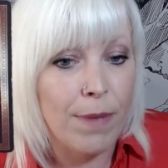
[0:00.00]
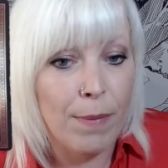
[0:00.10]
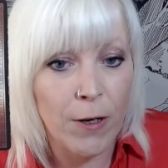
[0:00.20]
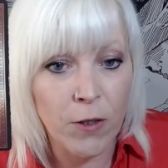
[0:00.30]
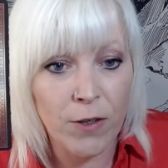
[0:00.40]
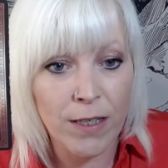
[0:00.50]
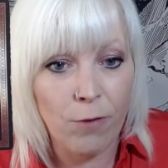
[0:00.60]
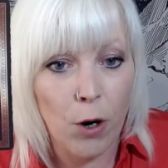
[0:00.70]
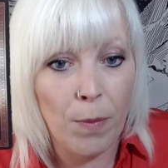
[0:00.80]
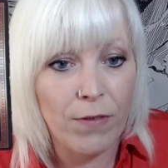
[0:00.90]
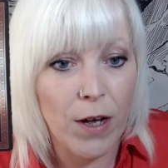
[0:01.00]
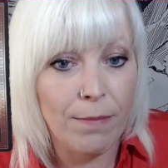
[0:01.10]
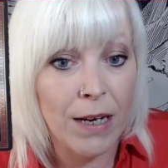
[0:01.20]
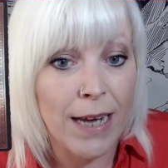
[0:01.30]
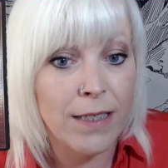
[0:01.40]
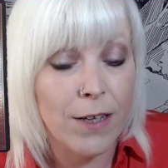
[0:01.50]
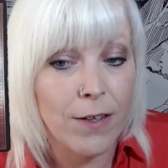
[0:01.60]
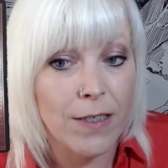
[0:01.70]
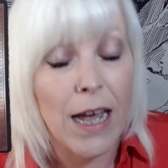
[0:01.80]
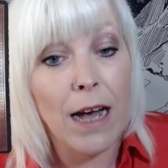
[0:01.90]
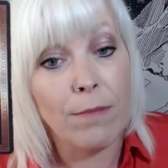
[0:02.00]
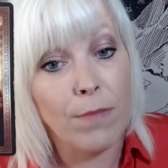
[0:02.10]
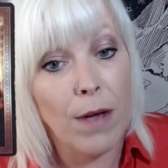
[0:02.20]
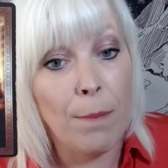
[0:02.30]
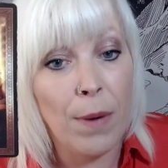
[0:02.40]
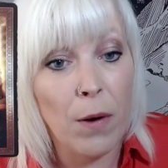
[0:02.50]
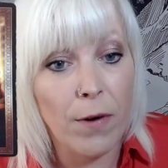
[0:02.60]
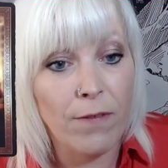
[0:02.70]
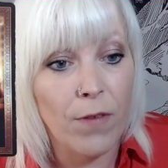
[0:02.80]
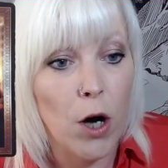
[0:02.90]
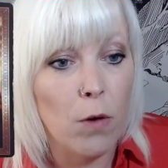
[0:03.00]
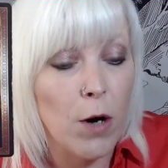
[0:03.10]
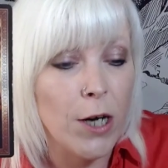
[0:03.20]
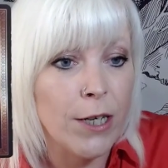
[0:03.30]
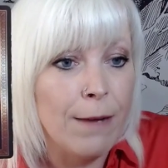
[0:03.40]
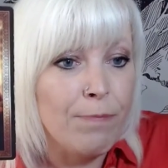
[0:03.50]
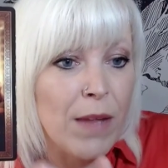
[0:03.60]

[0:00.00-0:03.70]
My boundaries are up, I've learnt my lessons, I'm powering forward.